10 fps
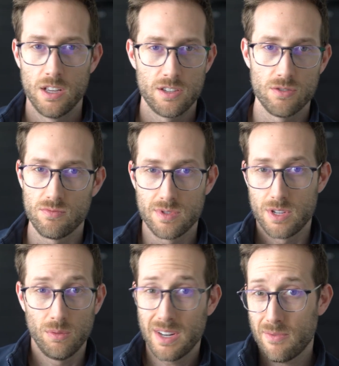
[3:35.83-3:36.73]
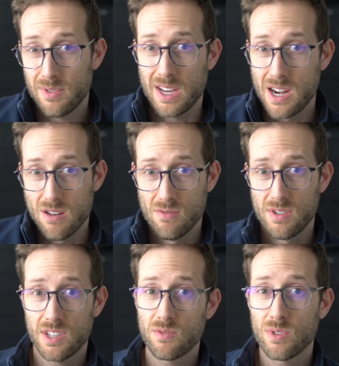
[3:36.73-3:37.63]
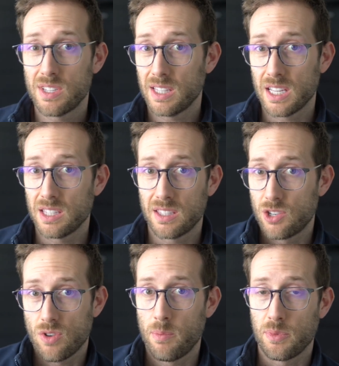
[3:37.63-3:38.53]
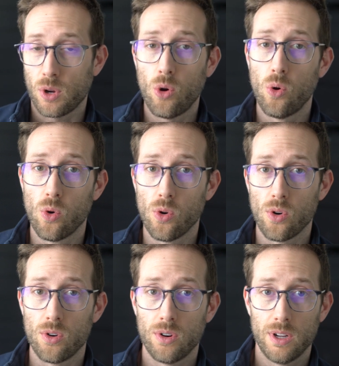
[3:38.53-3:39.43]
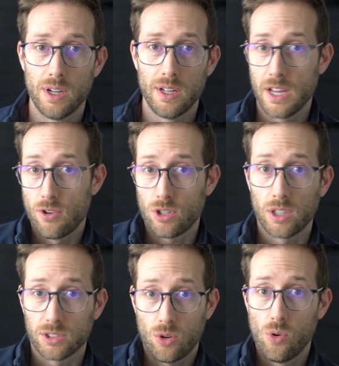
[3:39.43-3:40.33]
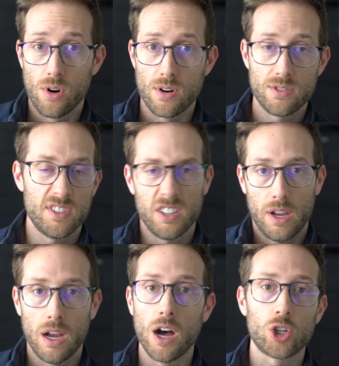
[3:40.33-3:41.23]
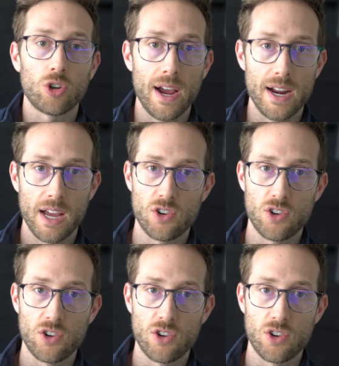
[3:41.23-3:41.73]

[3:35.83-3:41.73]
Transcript: So the only difference I noticed was that they, they dropped the core, uh, they underclocked the core. So I said, okay, I'll try it.